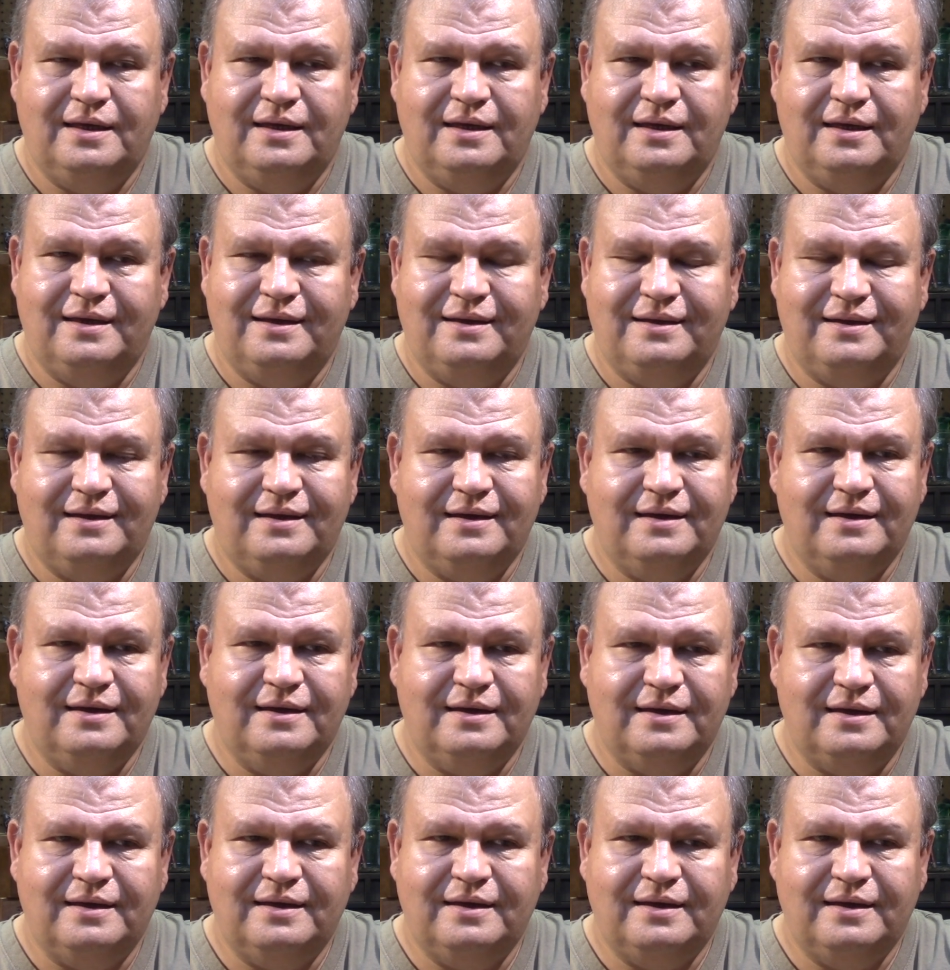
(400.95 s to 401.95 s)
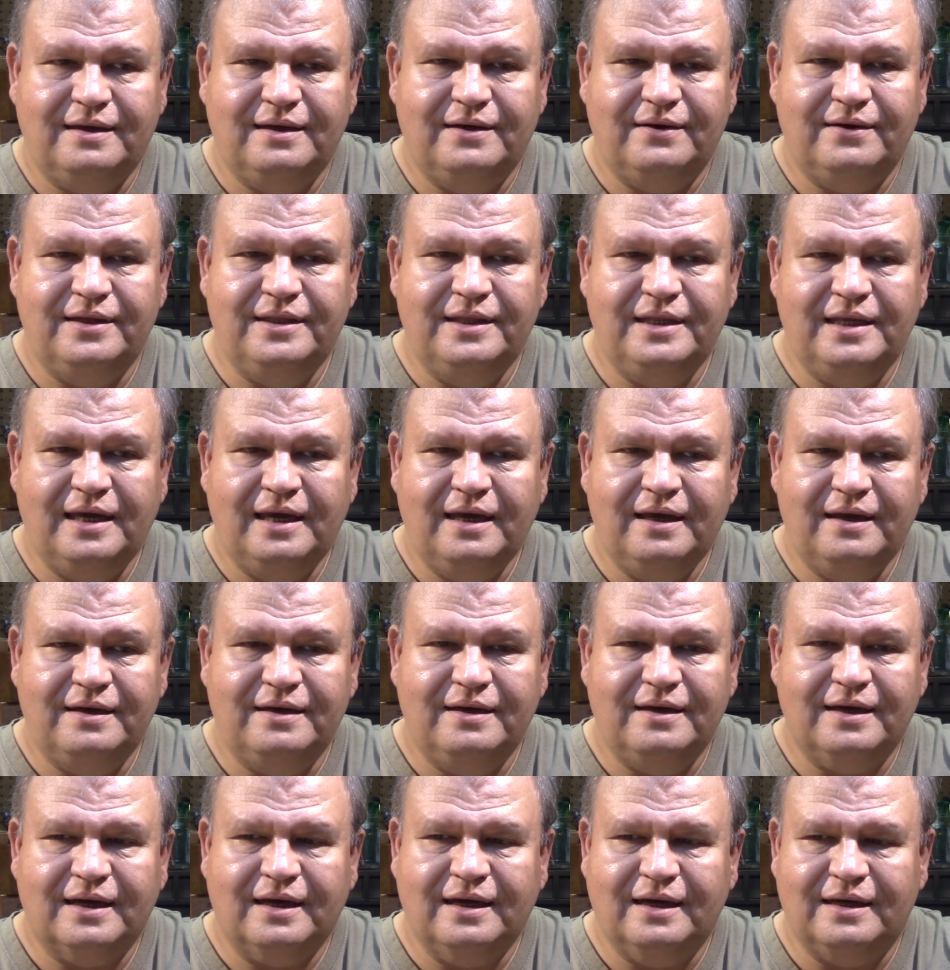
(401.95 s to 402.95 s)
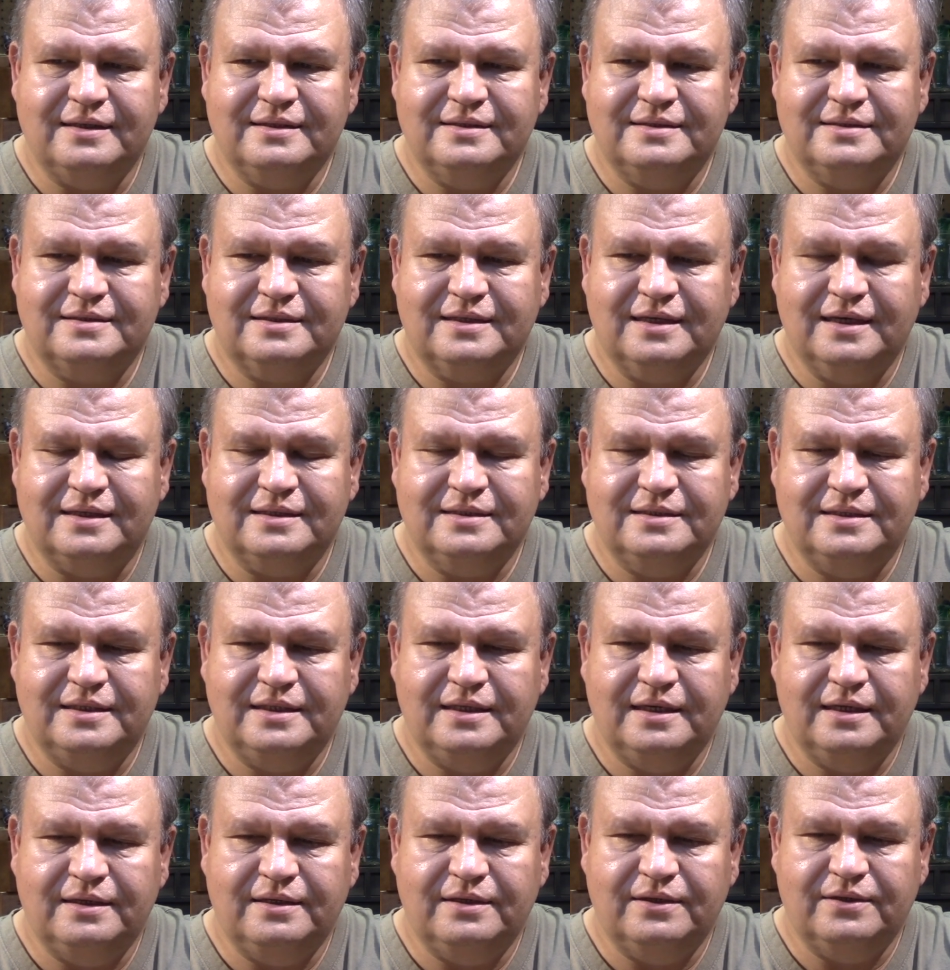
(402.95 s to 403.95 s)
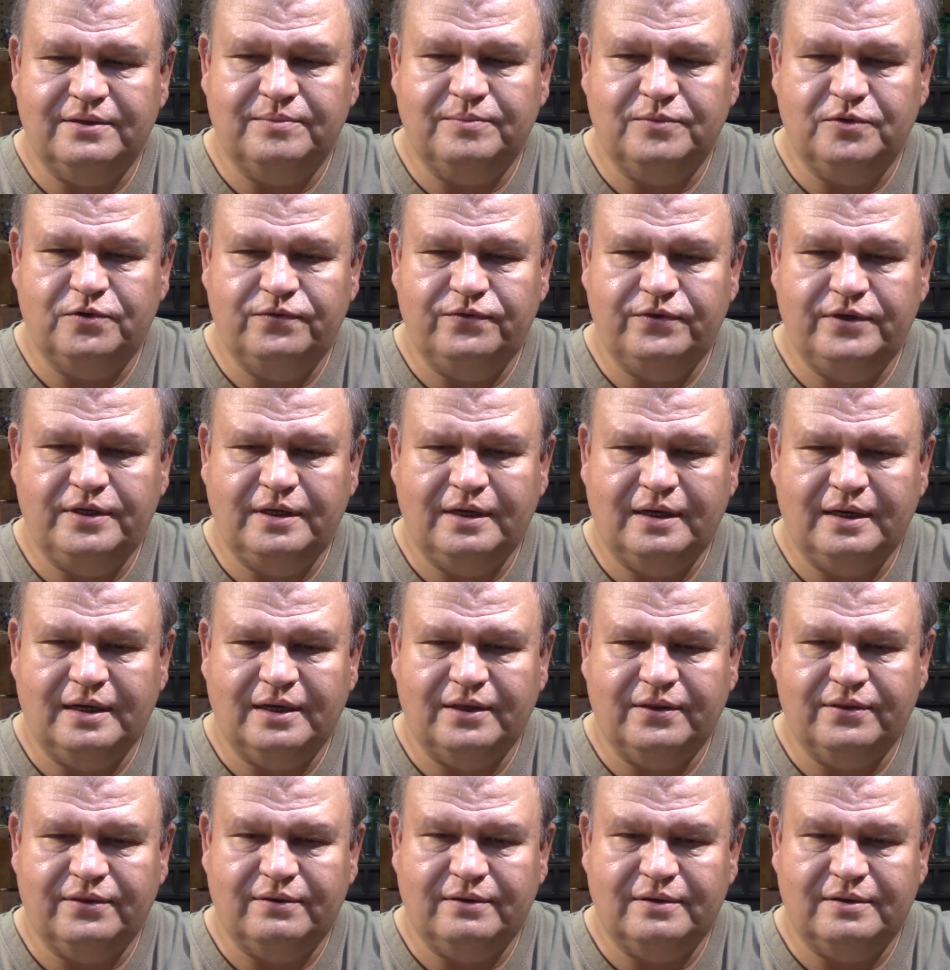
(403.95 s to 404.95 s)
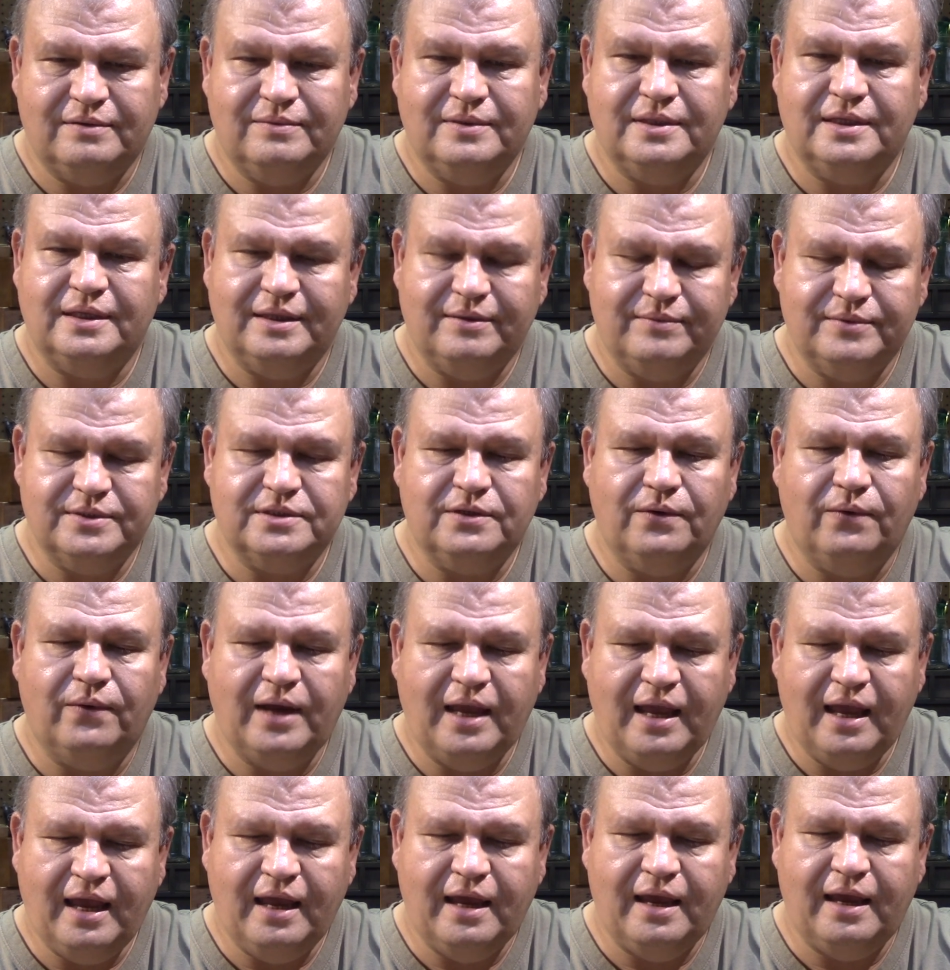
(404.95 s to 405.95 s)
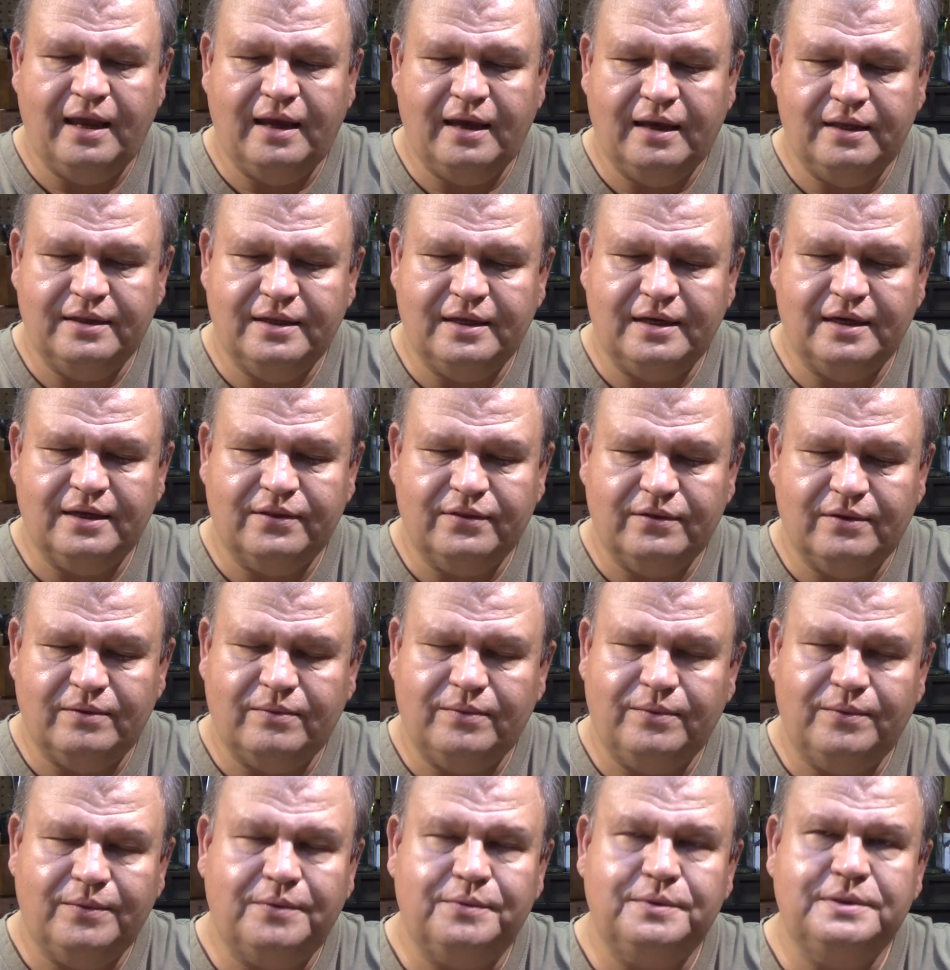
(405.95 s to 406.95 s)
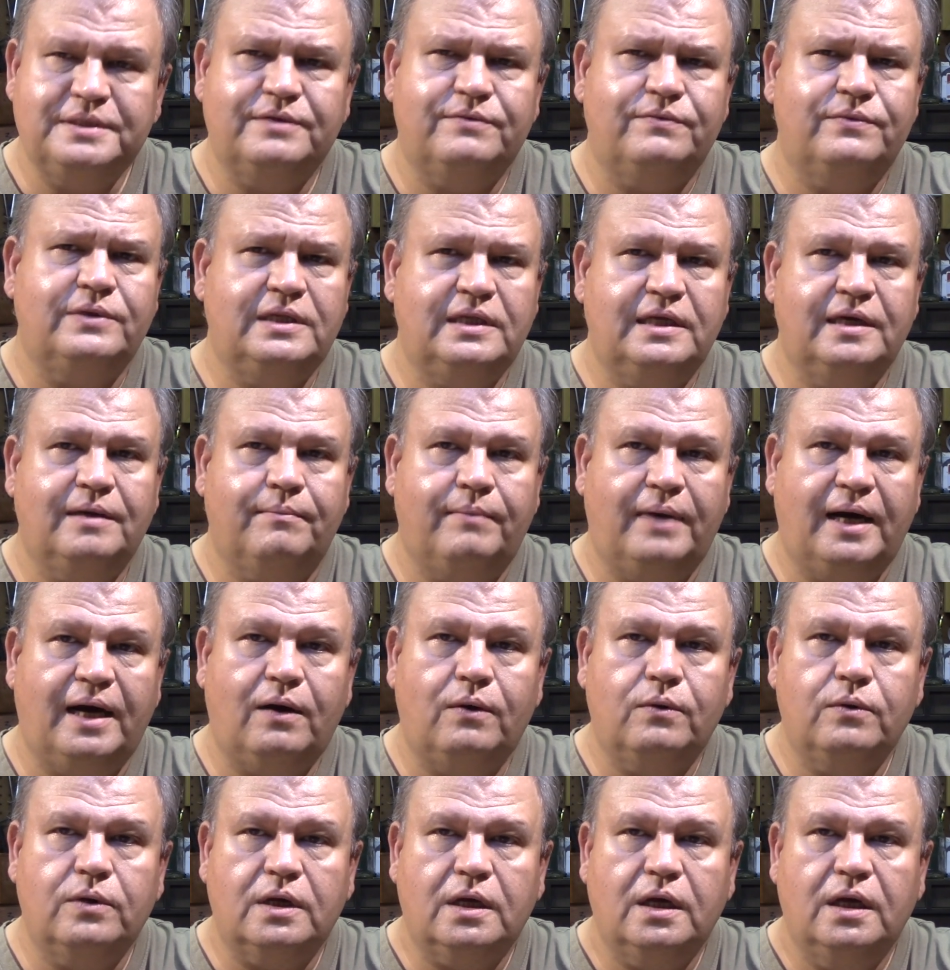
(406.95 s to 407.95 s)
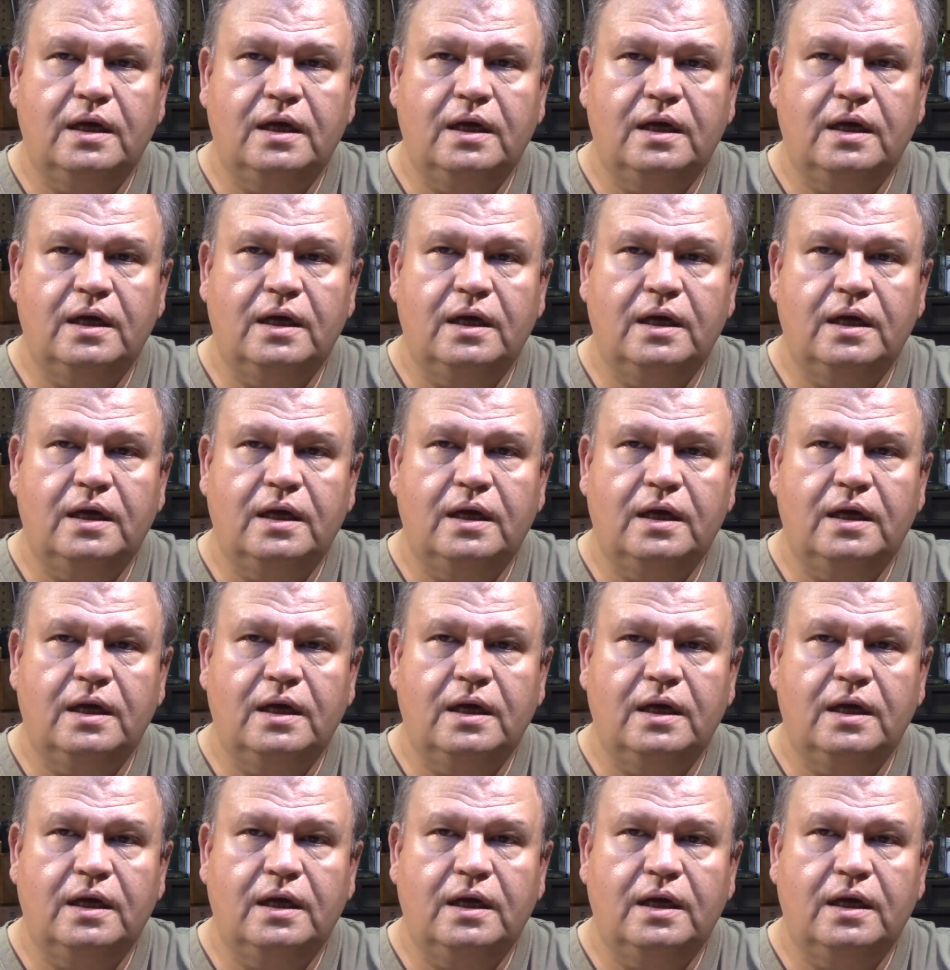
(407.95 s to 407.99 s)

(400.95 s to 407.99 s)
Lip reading: It, you know, in the end, I got to the end of the movie and I thought, well, that was okay. And then I thought, well, what was it really about?